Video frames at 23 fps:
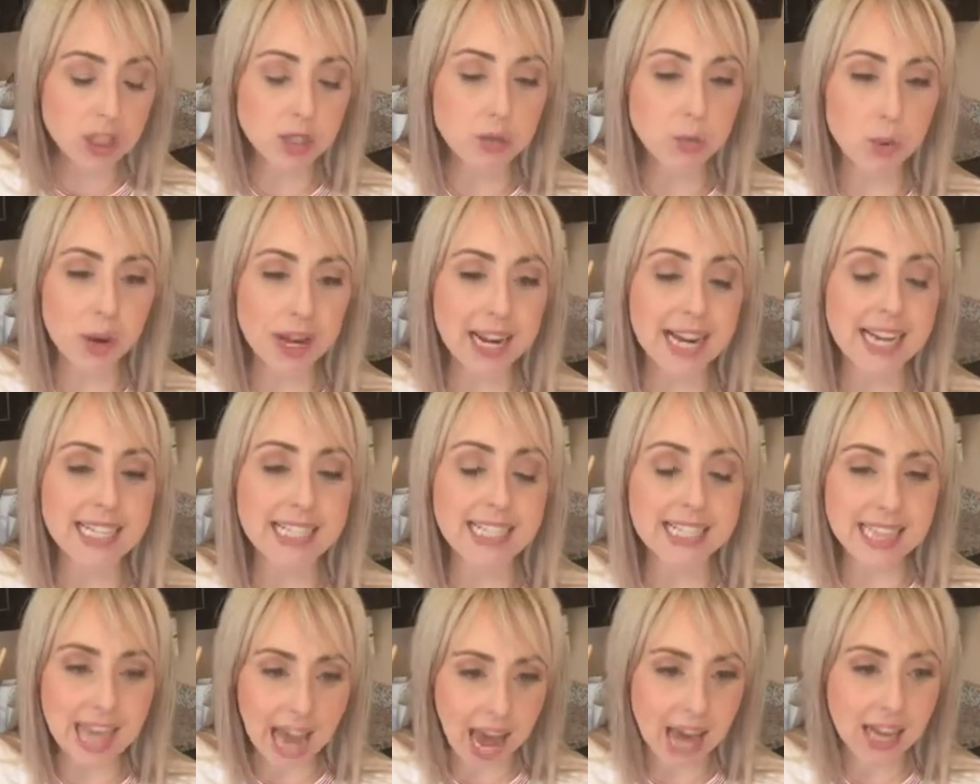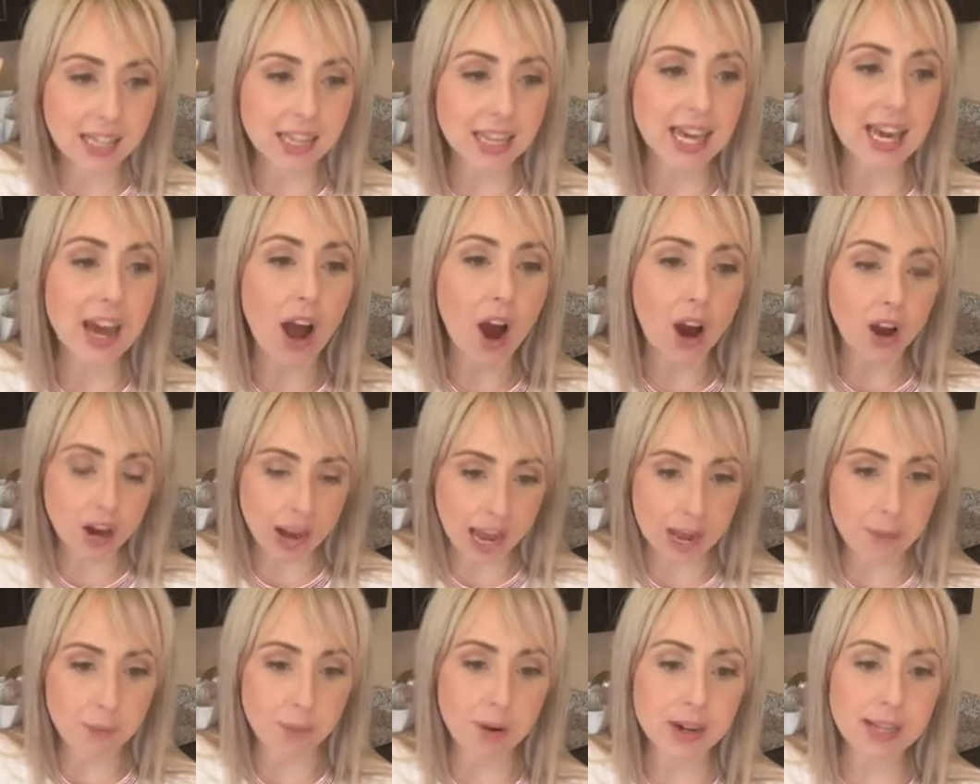when exactly our
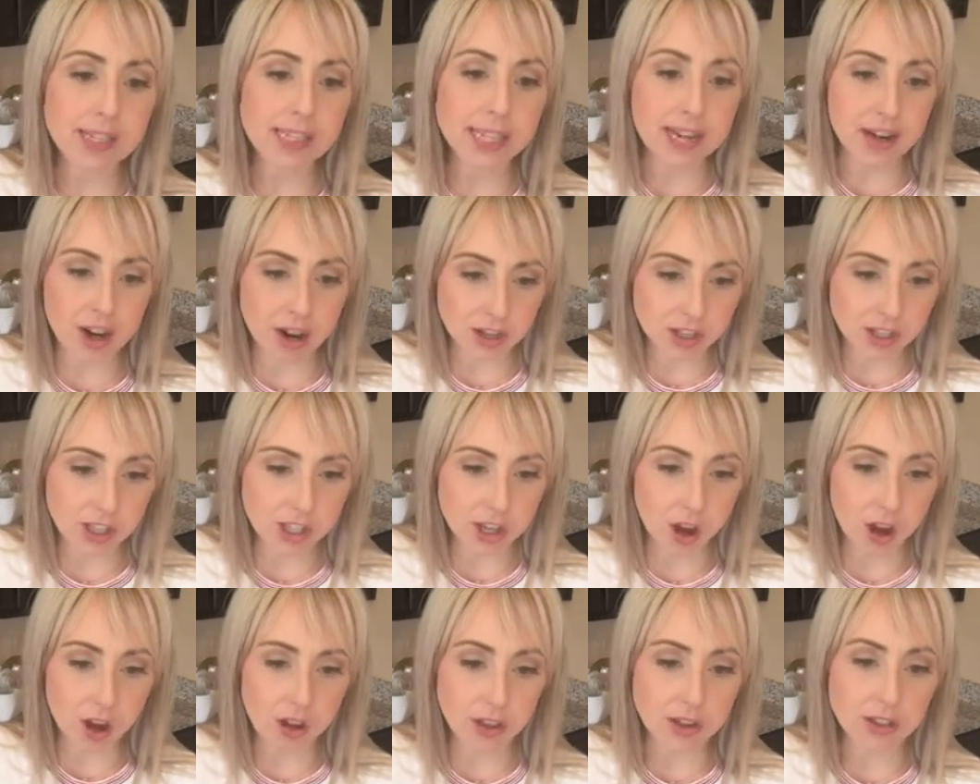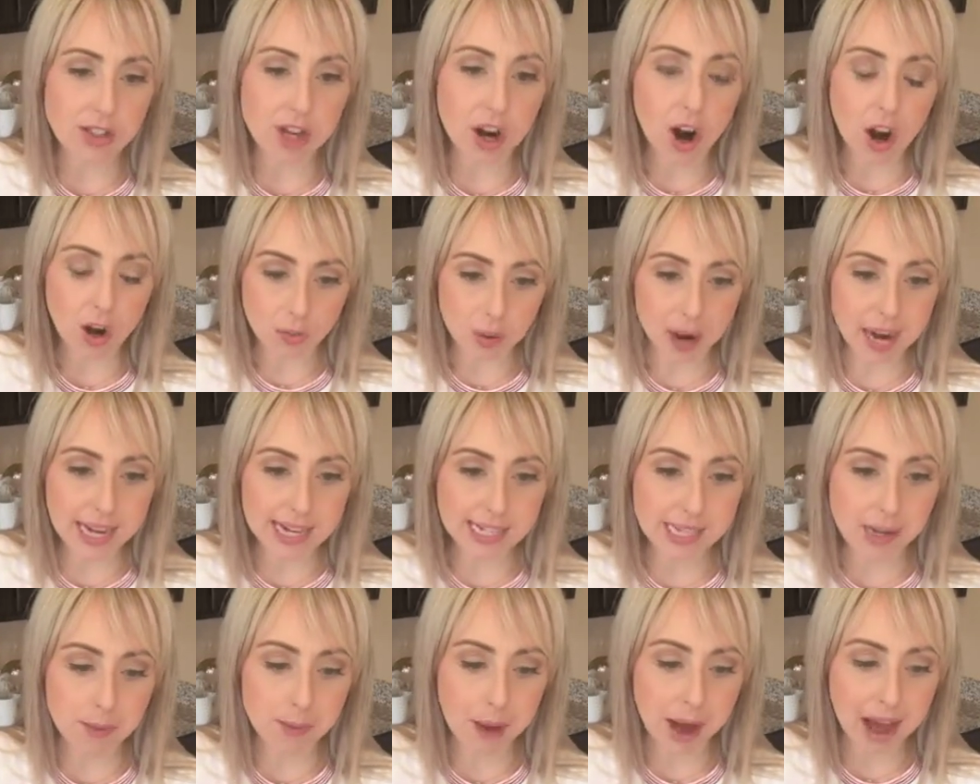aprons and our salt are ready
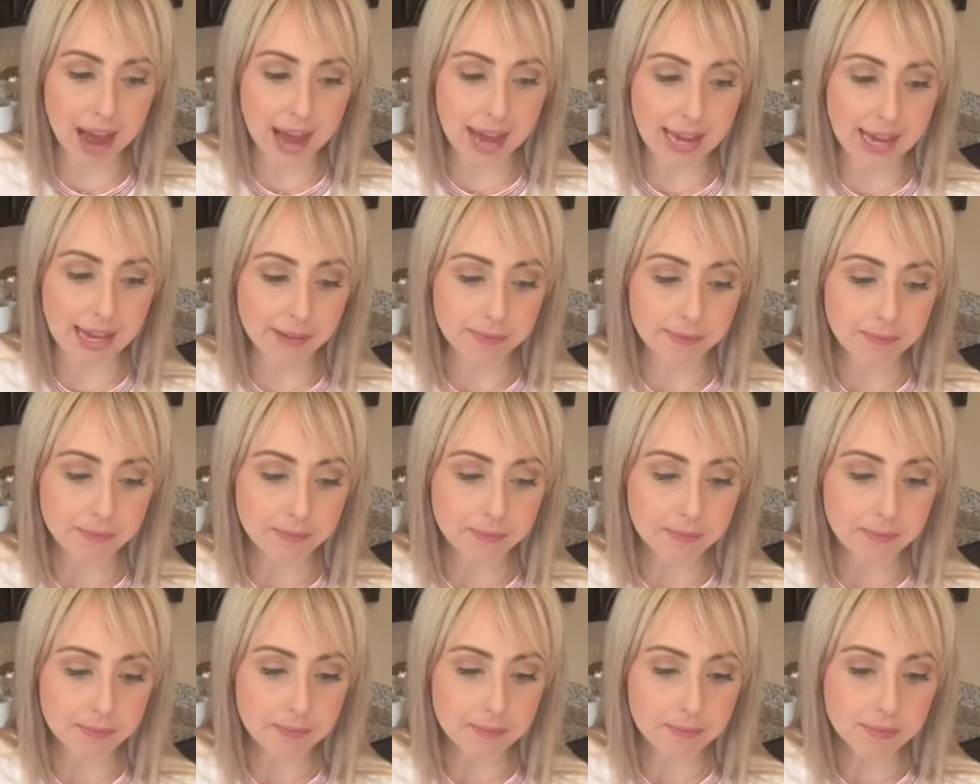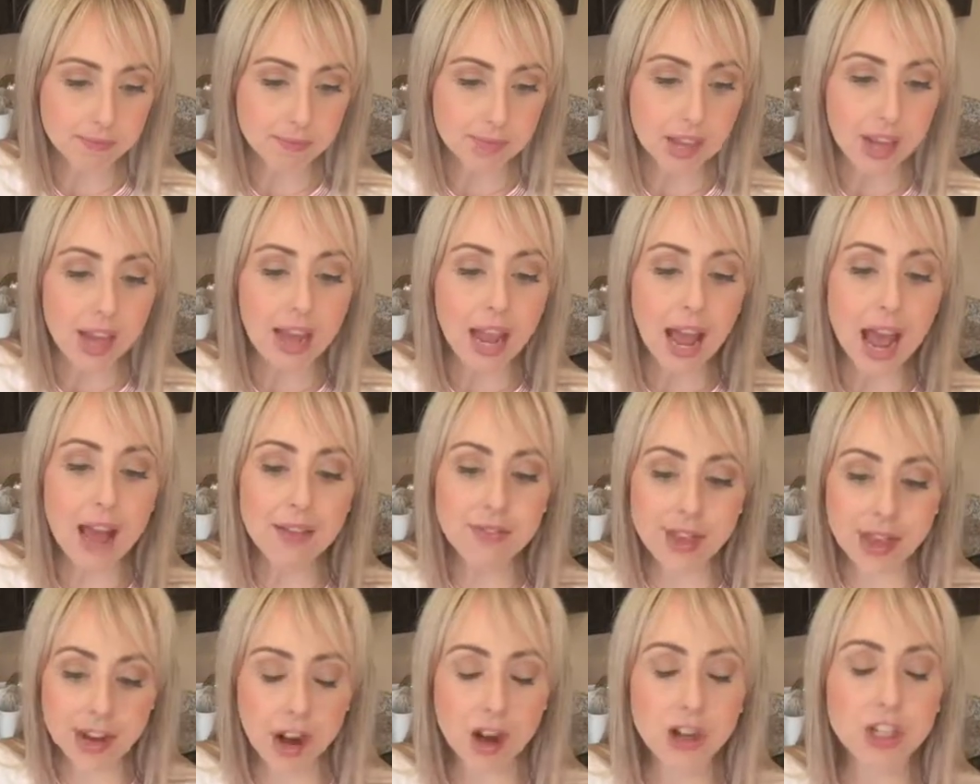to buy. And
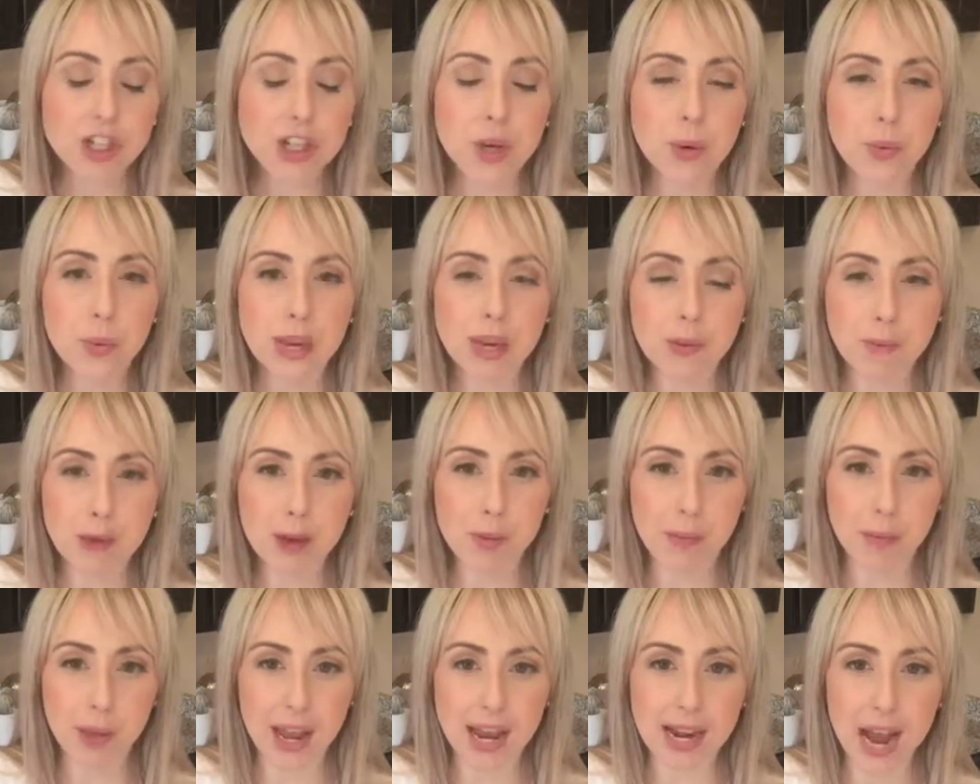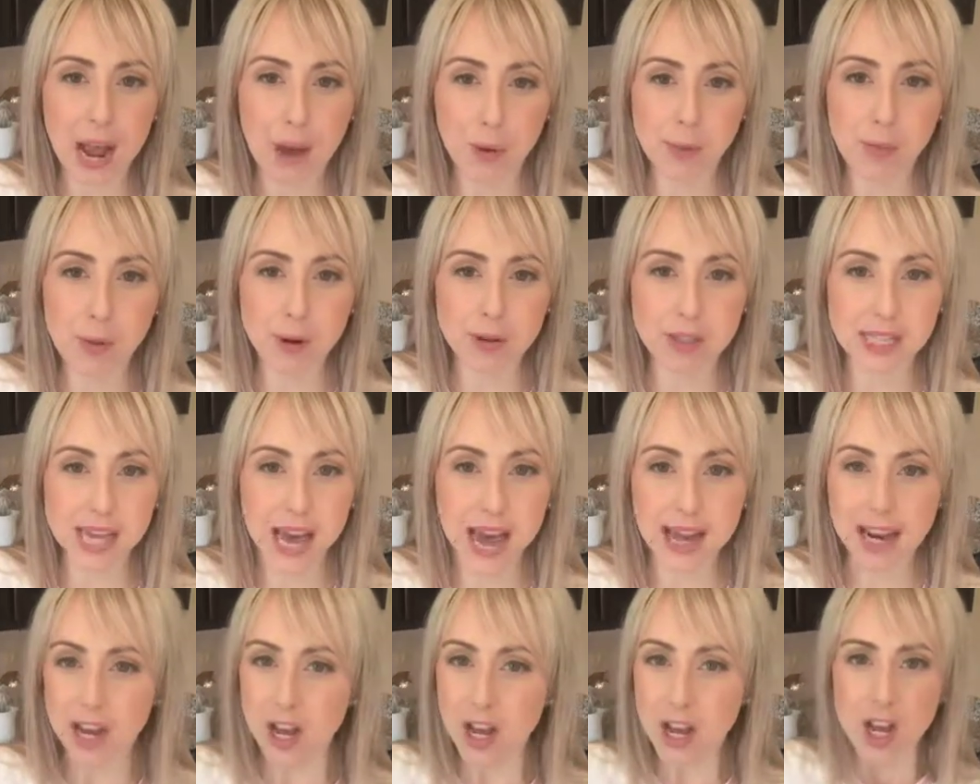then our 2-week meal plan, I will post
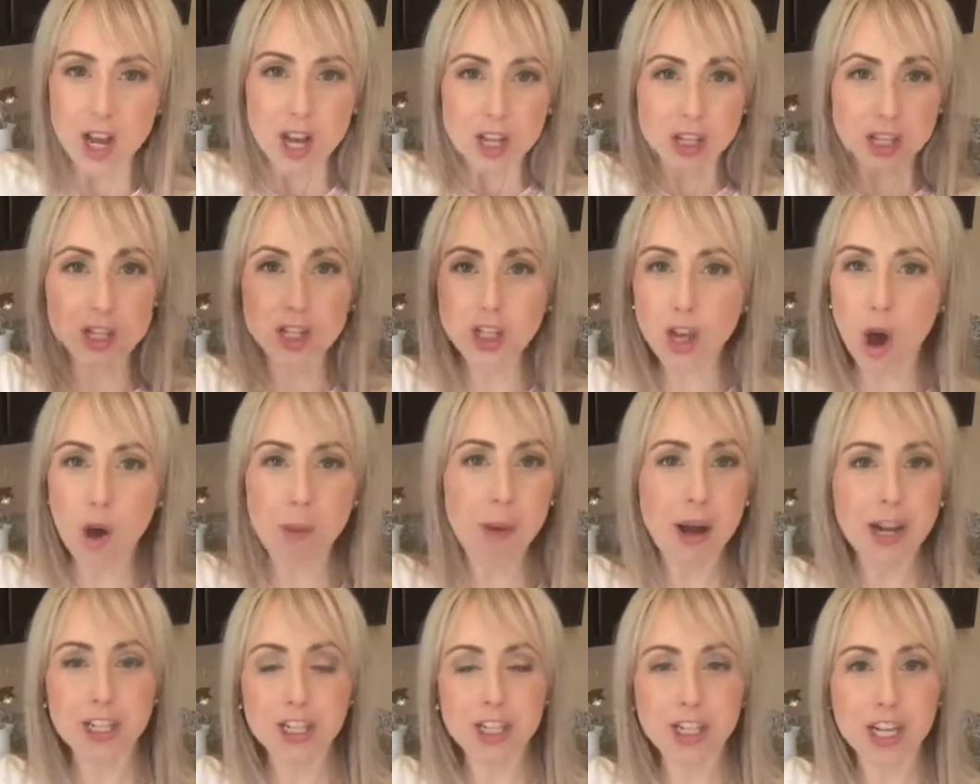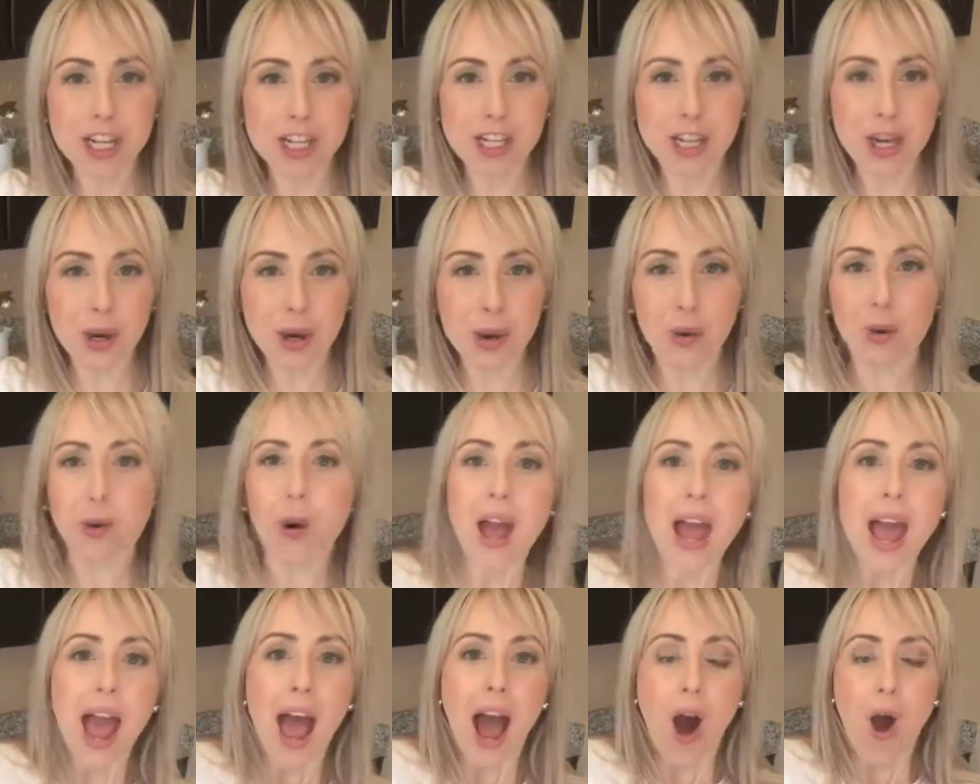that. So much to do.
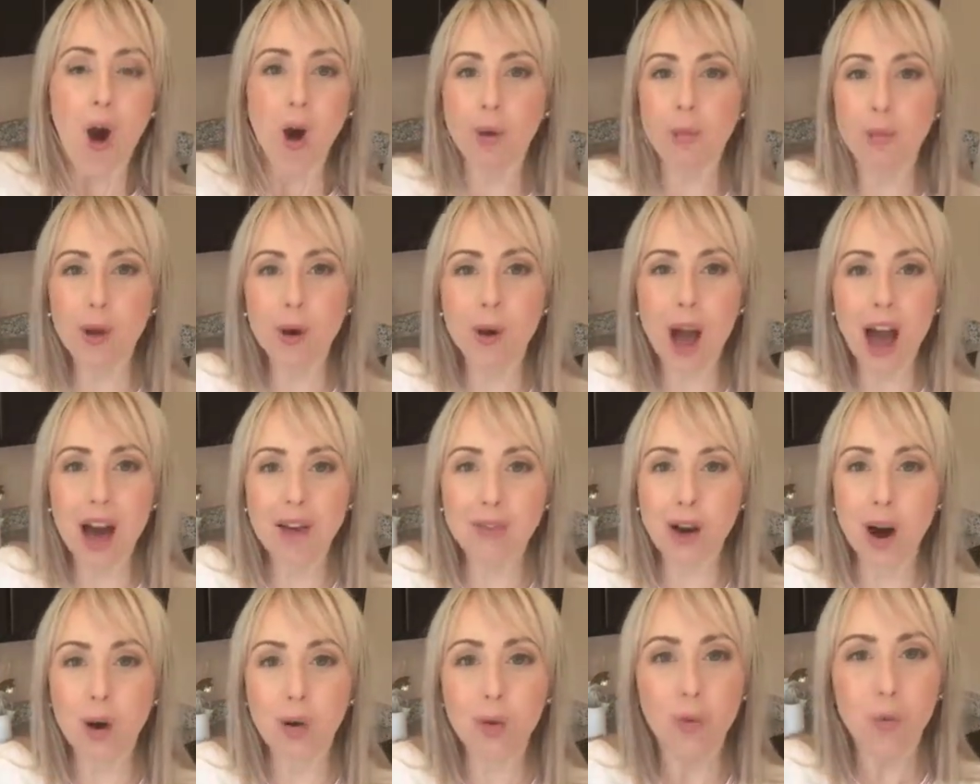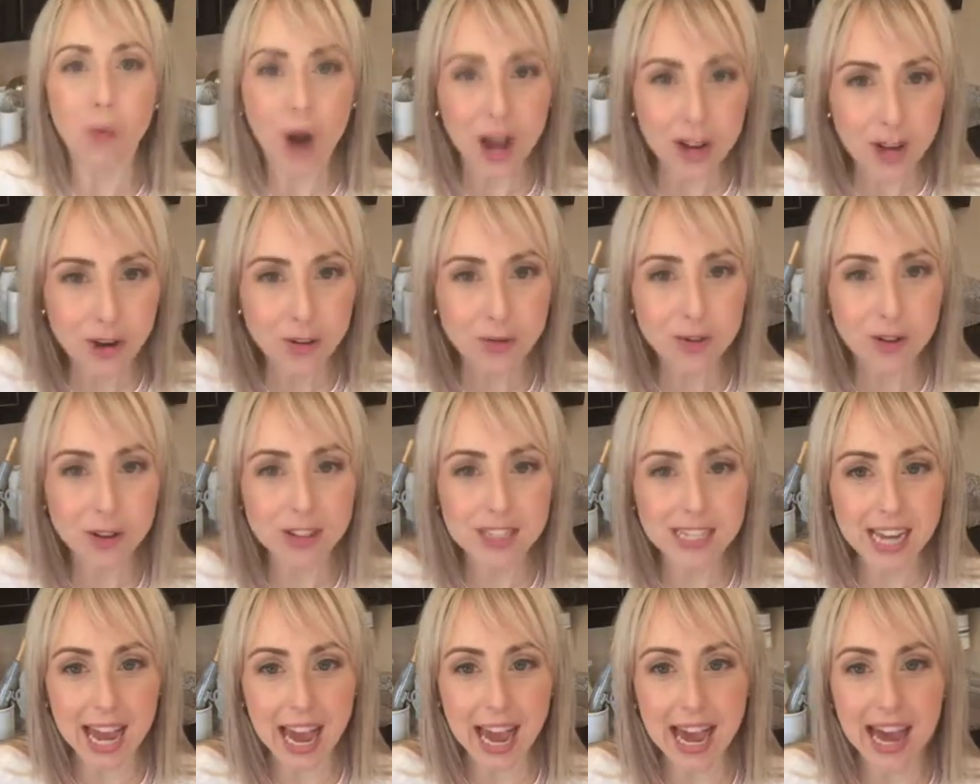Hope you have a wonderful
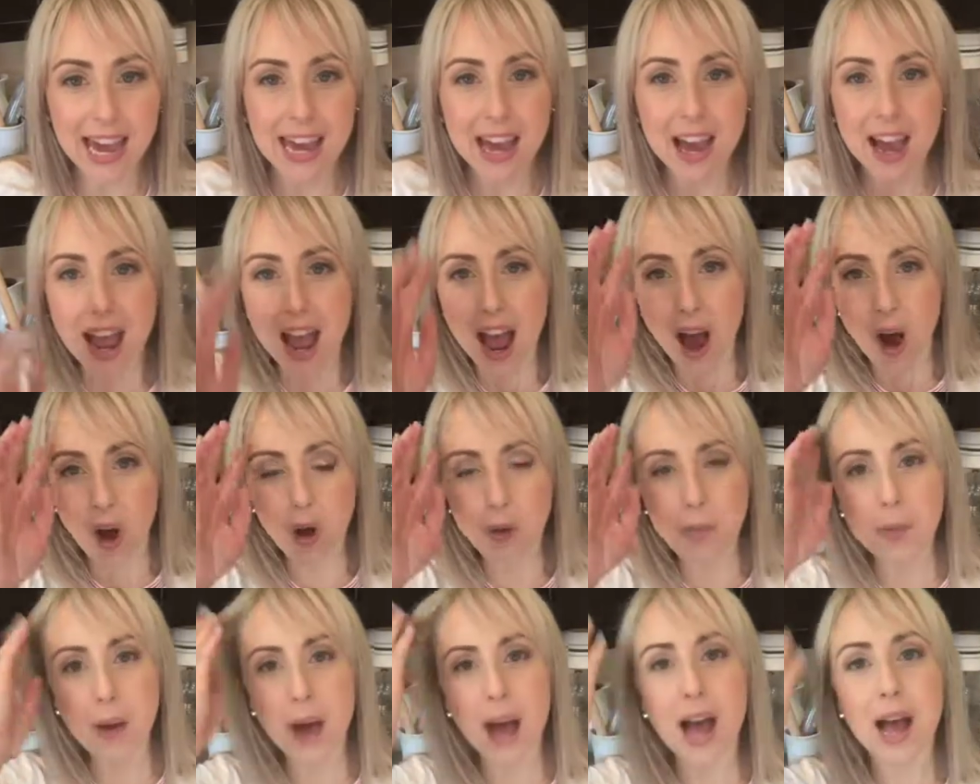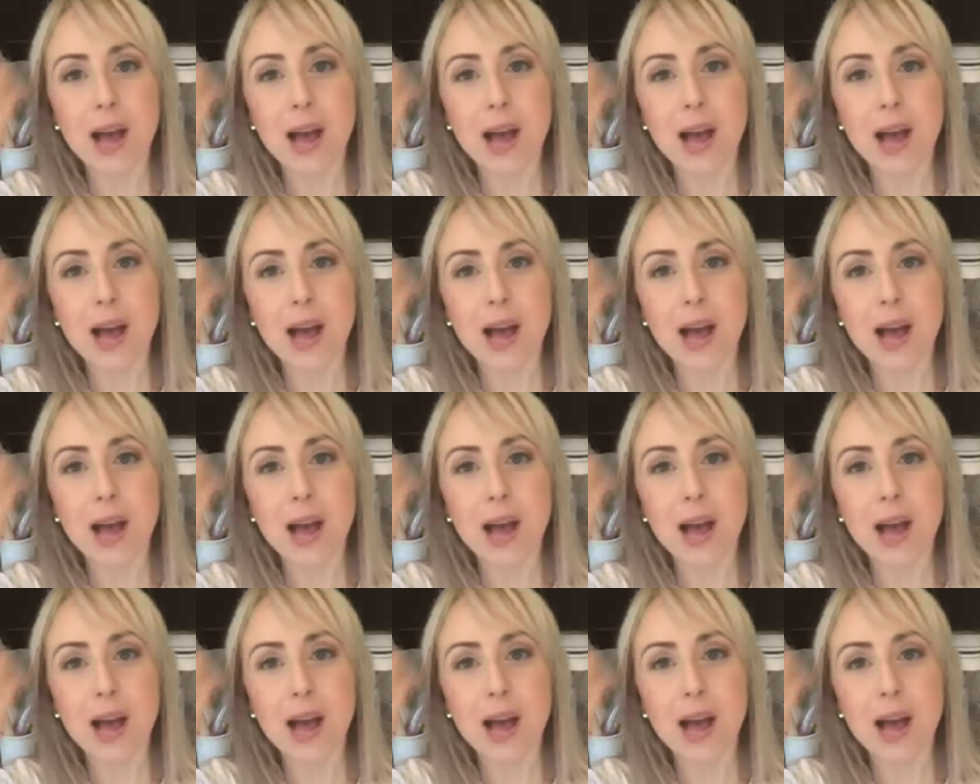day. Hope